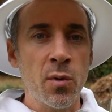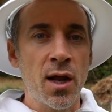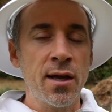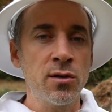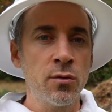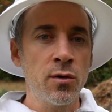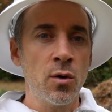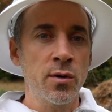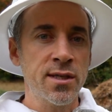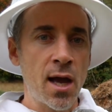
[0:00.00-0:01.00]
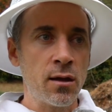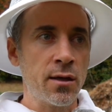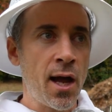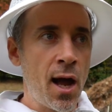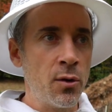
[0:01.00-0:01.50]
but I don't know
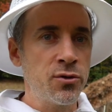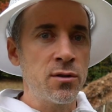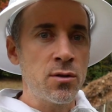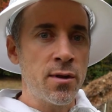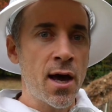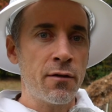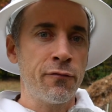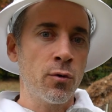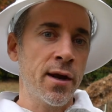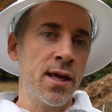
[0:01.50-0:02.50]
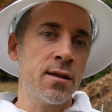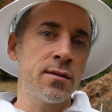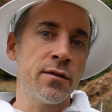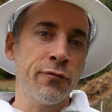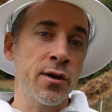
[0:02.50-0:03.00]
exactly how to do that for
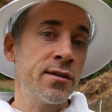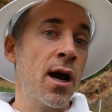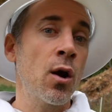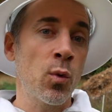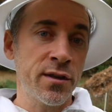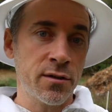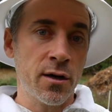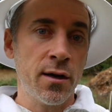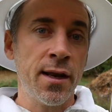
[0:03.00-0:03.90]
an entire winter.